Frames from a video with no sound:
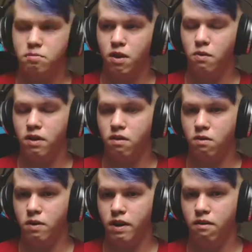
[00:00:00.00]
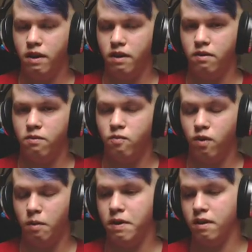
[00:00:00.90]
blowing cold air in
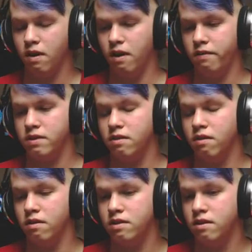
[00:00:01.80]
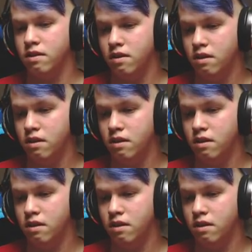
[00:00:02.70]
right by the graphics cards,